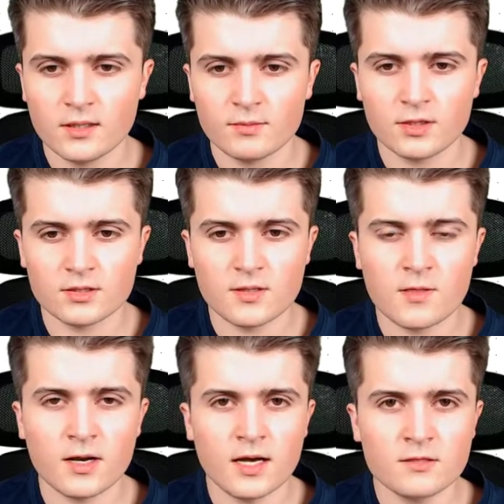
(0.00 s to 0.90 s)
because in
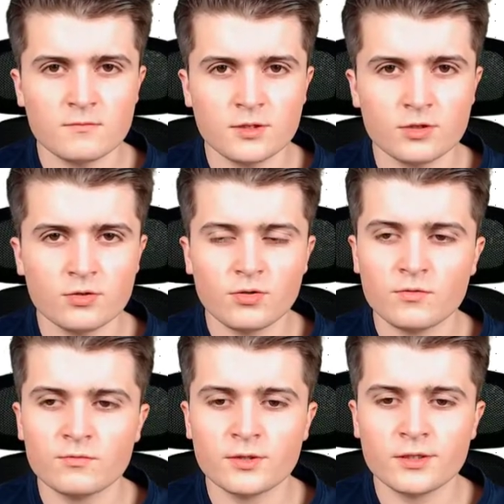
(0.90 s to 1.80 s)
the last video
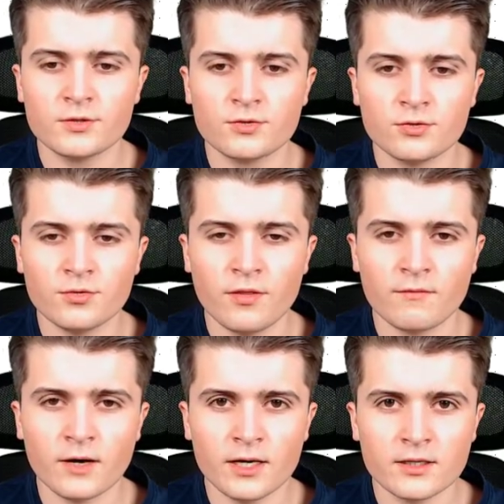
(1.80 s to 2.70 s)
we drew the
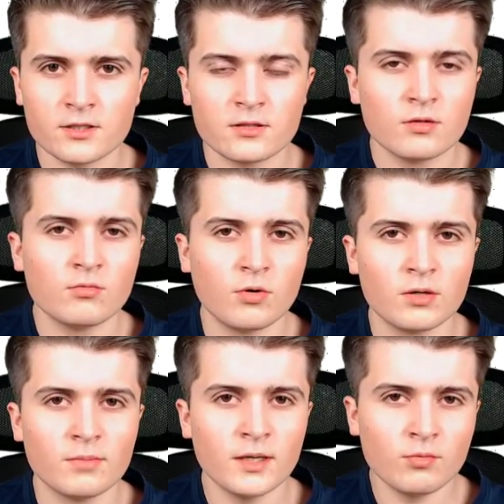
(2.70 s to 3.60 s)
wires
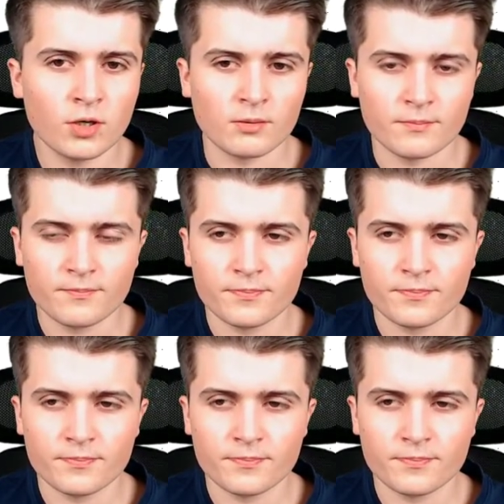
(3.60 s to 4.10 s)
one by one.